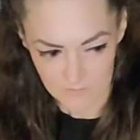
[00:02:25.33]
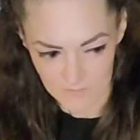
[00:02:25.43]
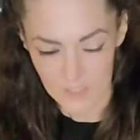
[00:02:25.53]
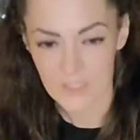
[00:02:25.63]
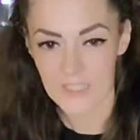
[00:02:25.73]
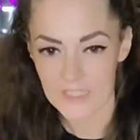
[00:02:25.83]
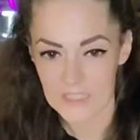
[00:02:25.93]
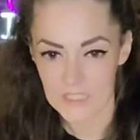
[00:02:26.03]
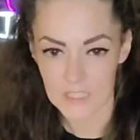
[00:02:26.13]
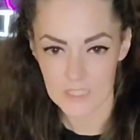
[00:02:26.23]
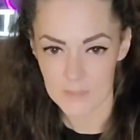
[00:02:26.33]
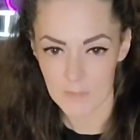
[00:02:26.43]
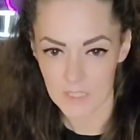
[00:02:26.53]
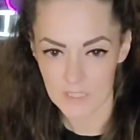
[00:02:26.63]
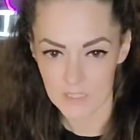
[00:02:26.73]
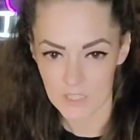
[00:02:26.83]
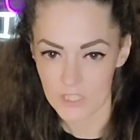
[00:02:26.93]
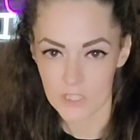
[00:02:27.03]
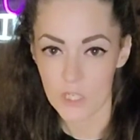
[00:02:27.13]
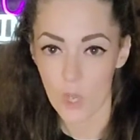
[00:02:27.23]
There's that distinct smell. You
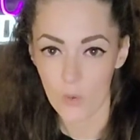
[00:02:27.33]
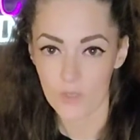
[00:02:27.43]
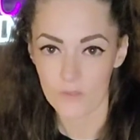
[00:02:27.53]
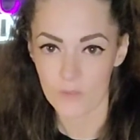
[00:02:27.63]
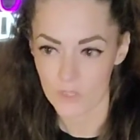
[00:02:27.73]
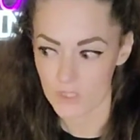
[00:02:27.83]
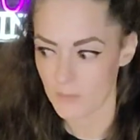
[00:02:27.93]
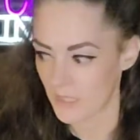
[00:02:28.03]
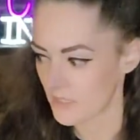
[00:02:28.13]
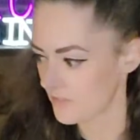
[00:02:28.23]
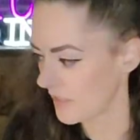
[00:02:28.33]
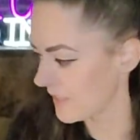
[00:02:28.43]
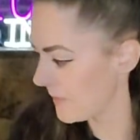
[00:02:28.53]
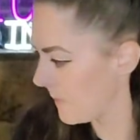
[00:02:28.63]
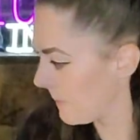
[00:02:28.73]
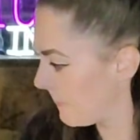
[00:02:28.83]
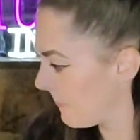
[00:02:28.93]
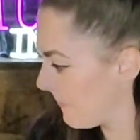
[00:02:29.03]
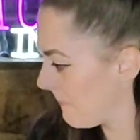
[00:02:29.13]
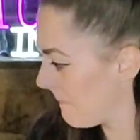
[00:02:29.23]
just know it when you smell it, right?
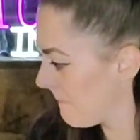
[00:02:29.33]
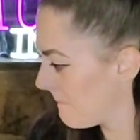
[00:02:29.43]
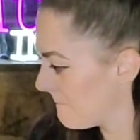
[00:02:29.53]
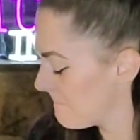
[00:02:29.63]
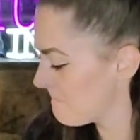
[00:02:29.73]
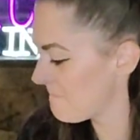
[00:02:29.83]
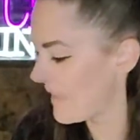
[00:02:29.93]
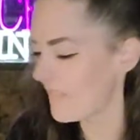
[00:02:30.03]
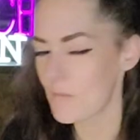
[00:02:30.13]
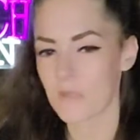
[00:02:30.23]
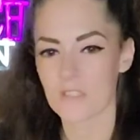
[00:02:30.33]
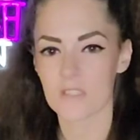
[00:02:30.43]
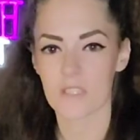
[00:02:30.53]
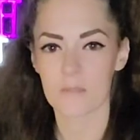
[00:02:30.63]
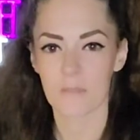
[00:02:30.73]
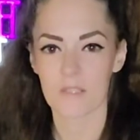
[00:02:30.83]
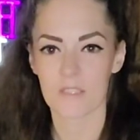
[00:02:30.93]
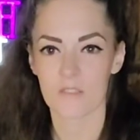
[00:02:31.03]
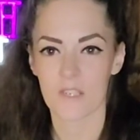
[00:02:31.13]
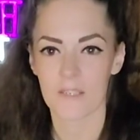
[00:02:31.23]
I have a million things plugged
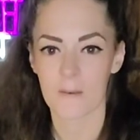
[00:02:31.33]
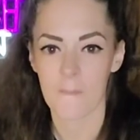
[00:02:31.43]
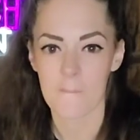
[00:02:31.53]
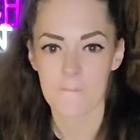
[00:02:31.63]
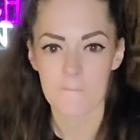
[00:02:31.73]
in right here.